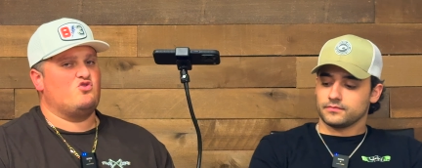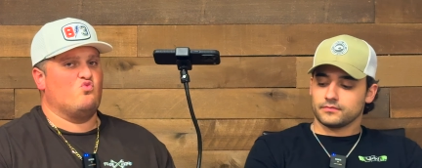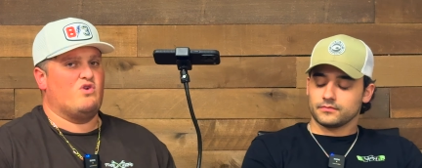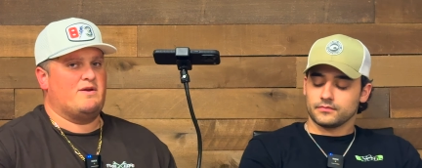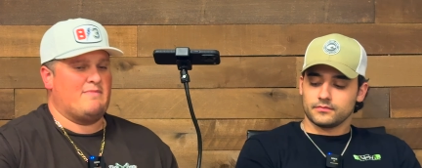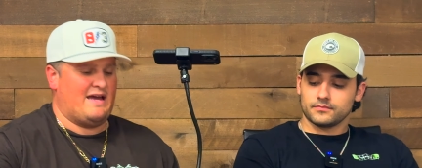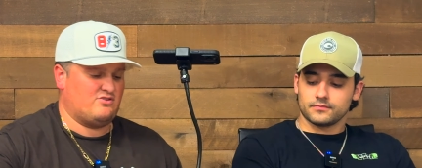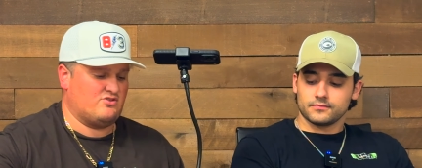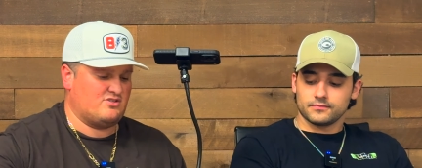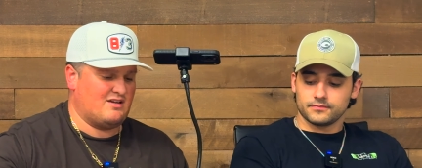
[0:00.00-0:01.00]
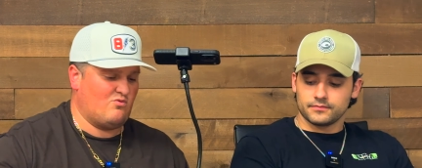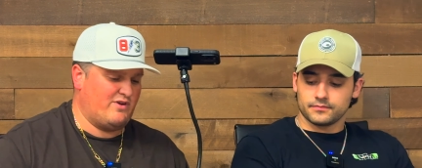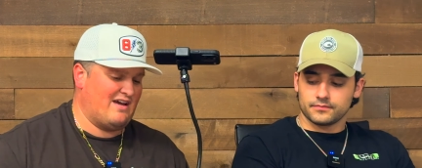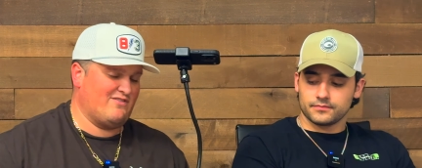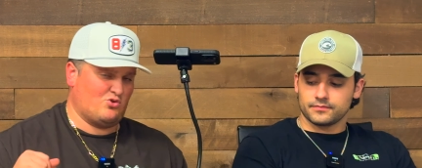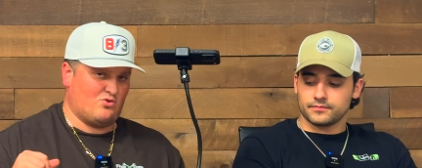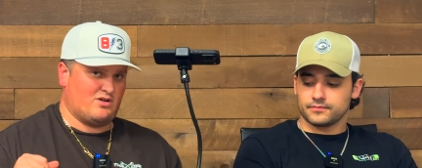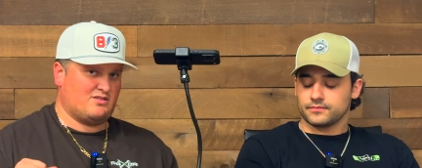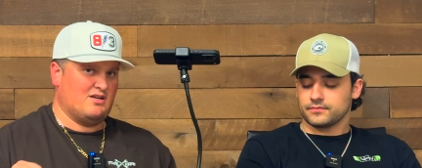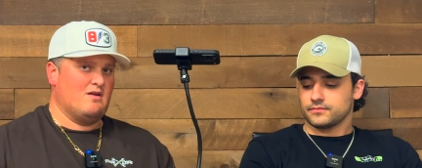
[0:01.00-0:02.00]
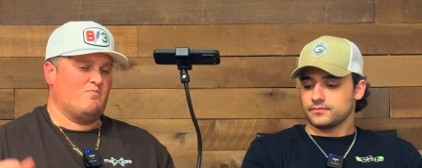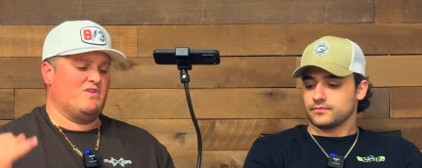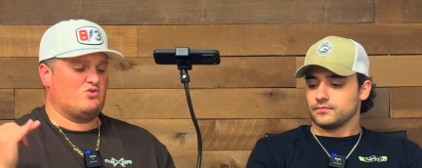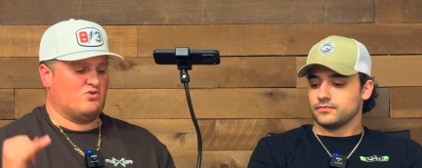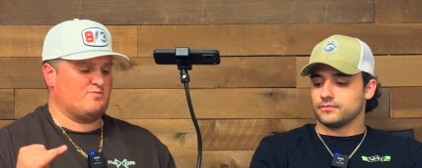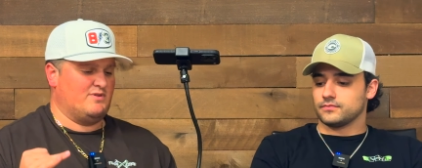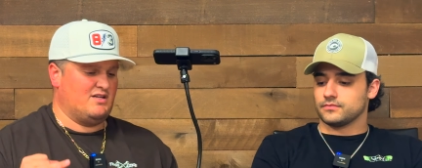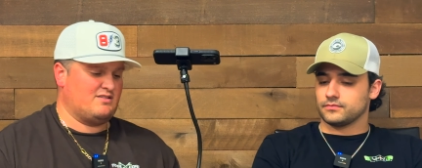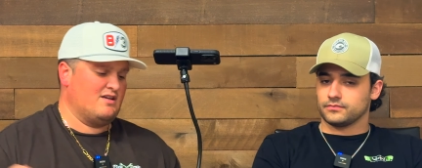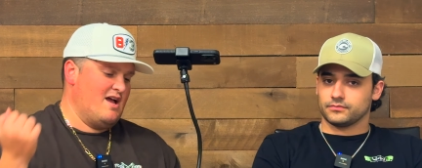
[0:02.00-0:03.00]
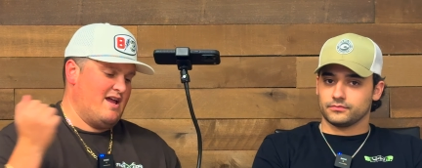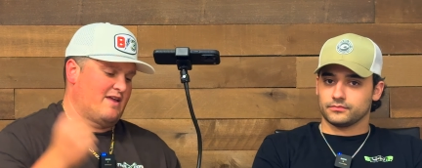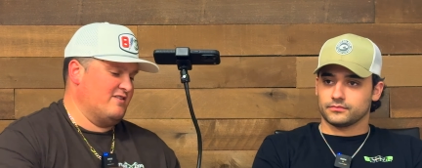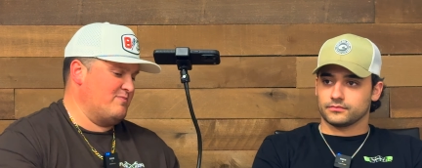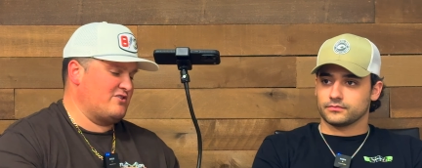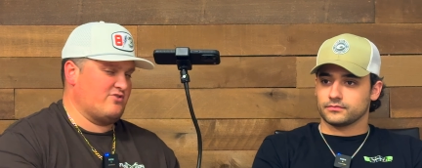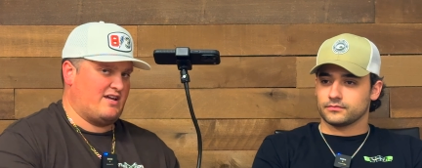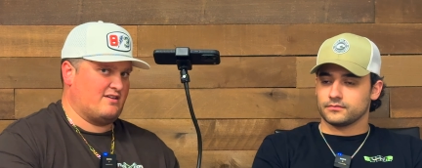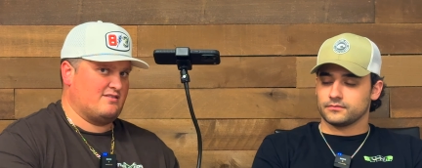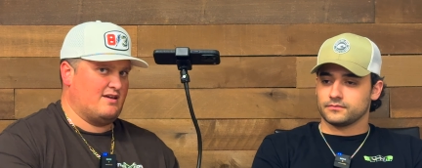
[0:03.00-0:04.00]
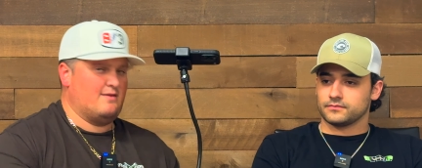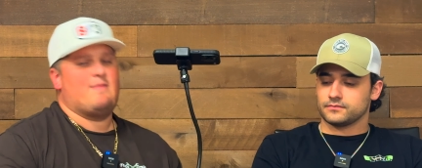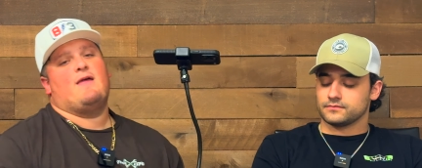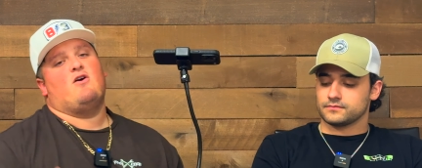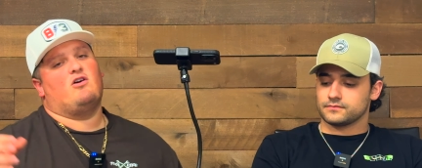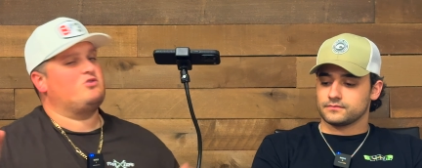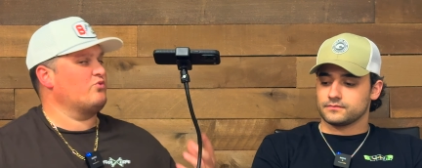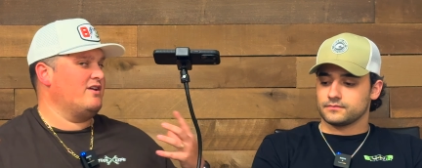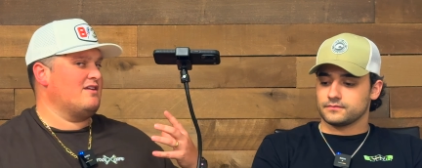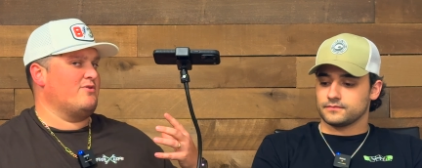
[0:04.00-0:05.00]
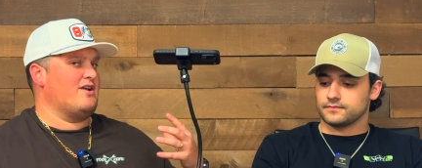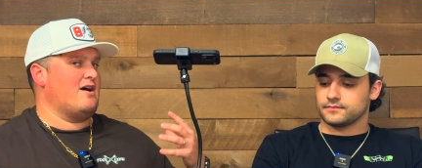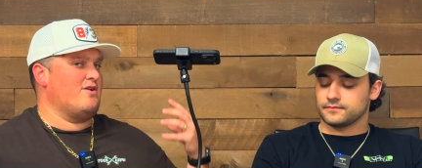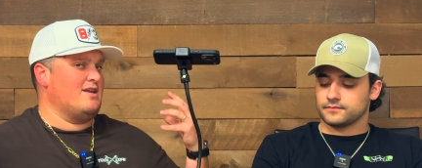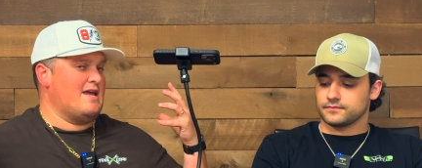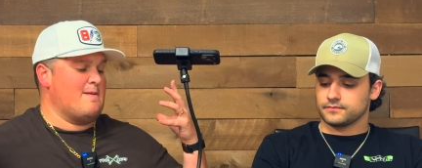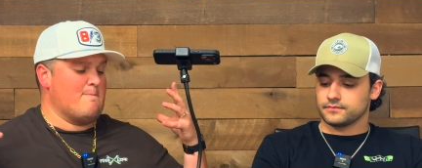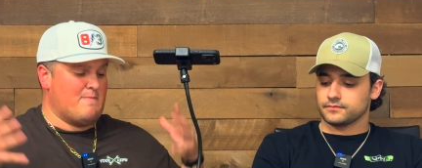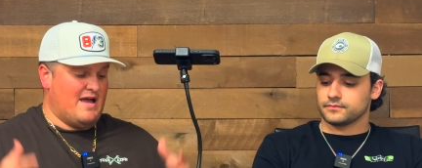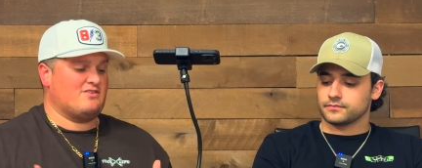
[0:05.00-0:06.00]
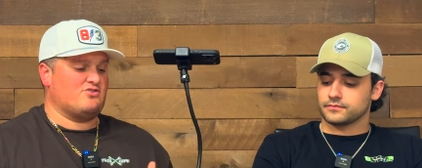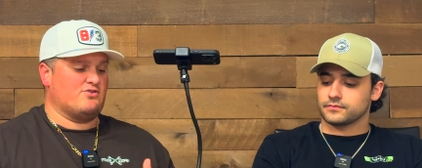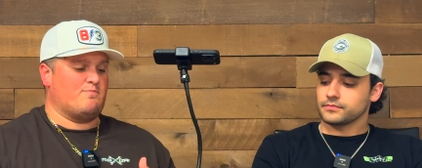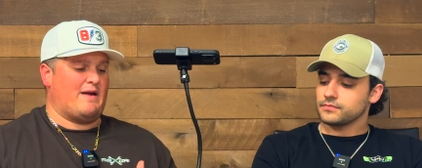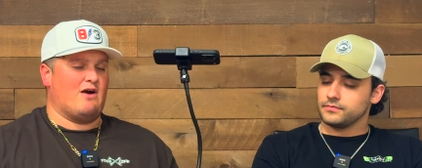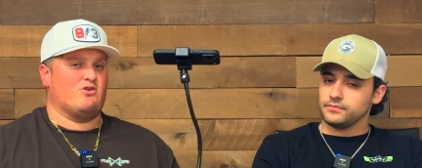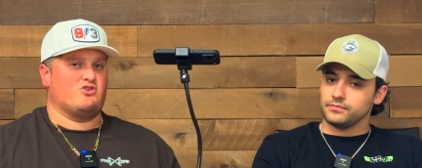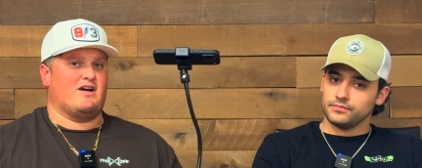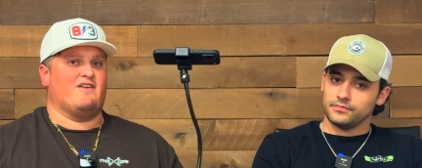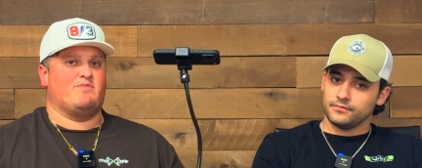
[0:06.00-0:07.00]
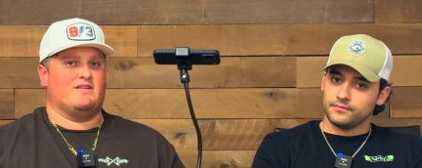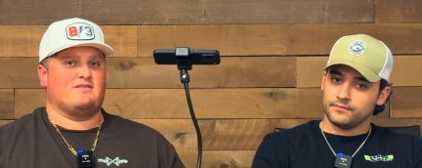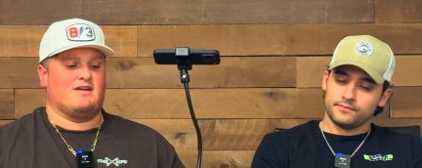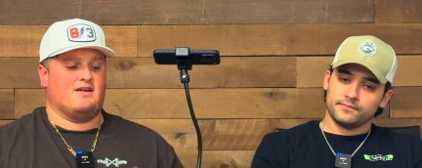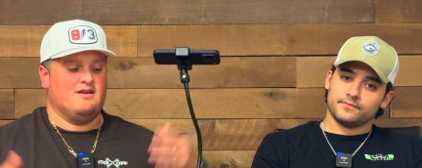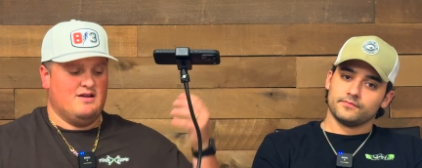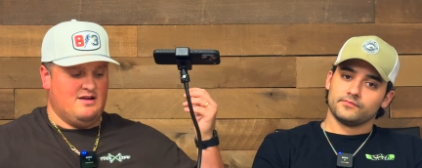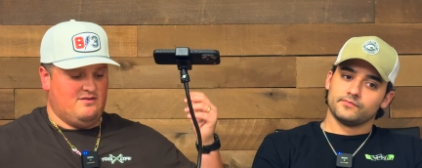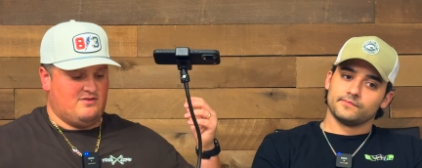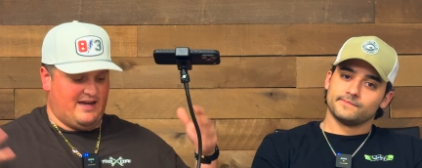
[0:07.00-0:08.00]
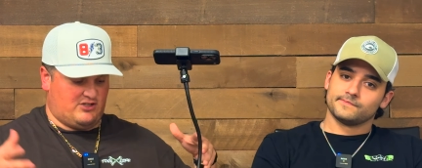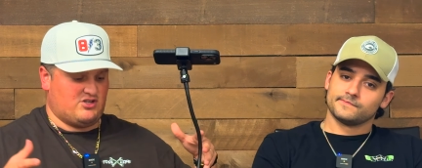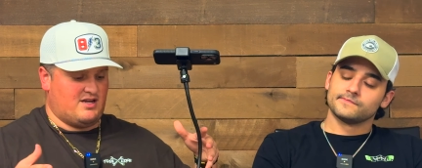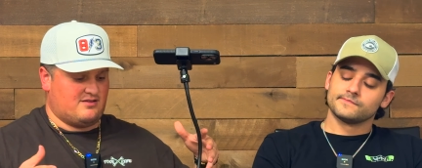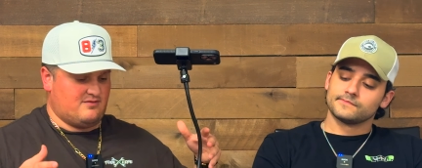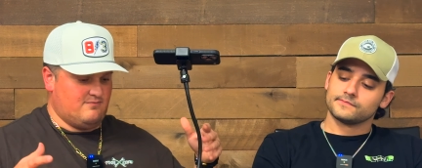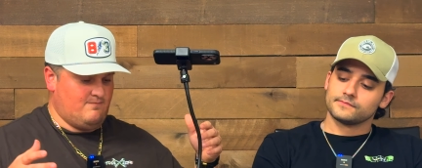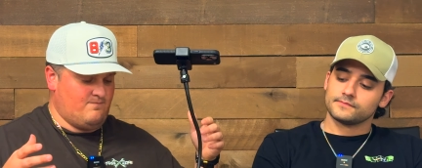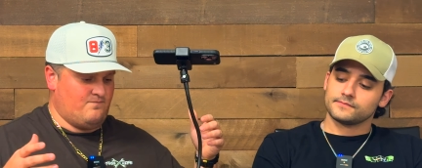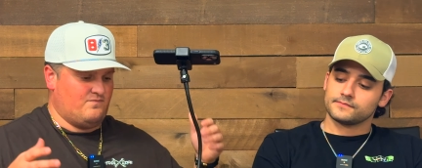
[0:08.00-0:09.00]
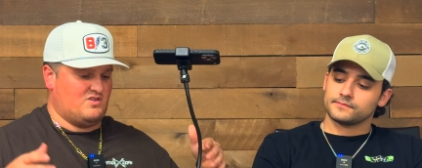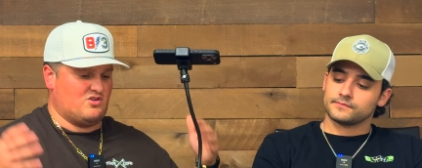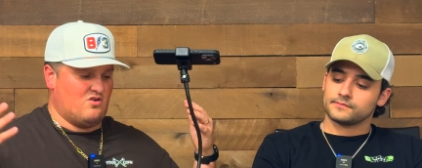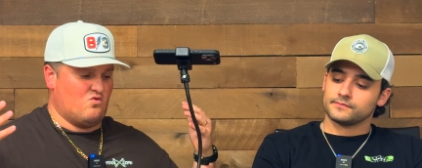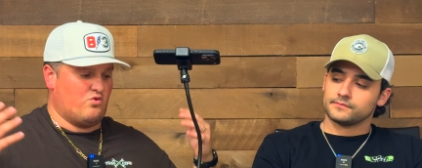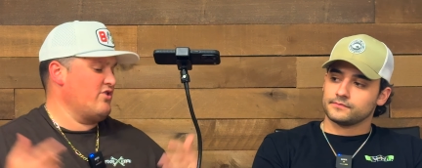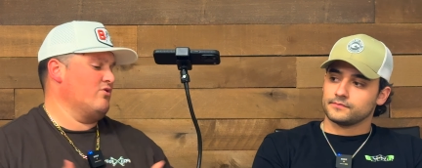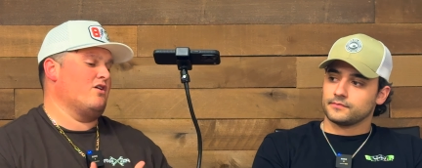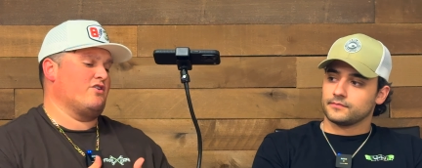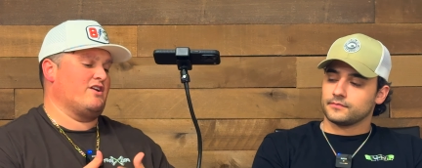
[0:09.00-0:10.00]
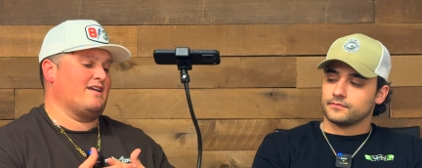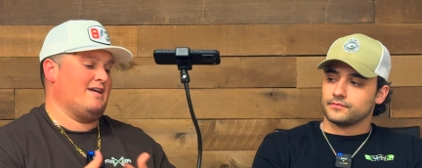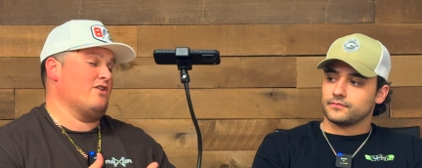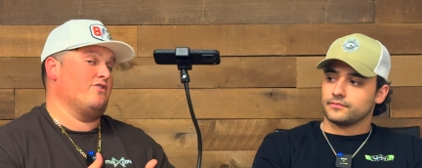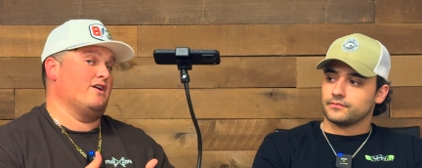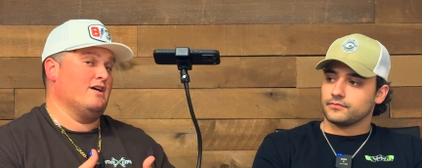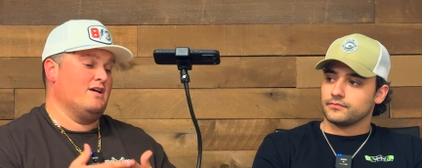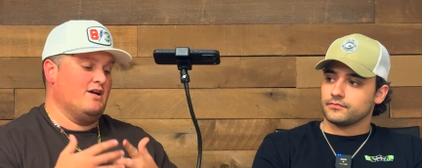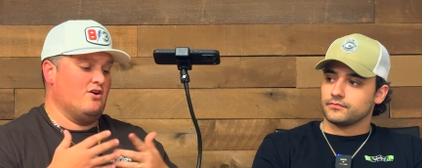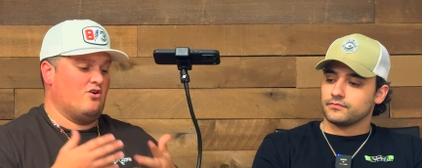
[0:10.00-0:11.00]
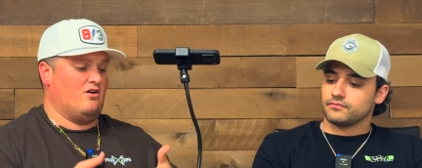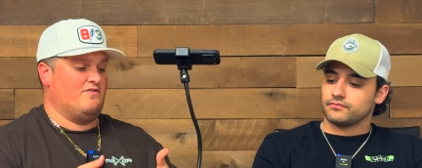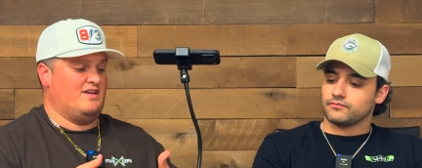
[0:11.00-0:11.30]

Speaker 1: one master set. We have a Torx, a Torx Plus, and this Metric Hex set. All three of them are now in a master Power Drive bit set. Hex shanks. So we're no longer going to carry all the